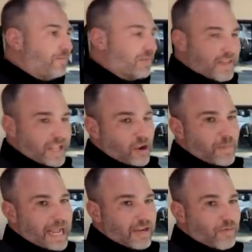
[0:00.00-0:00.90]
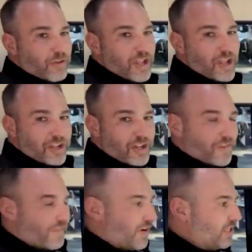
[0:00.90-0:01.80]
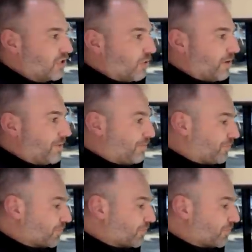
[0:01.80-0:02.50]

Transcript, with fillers: Mm-hmm. They go back and forth. You know, funny story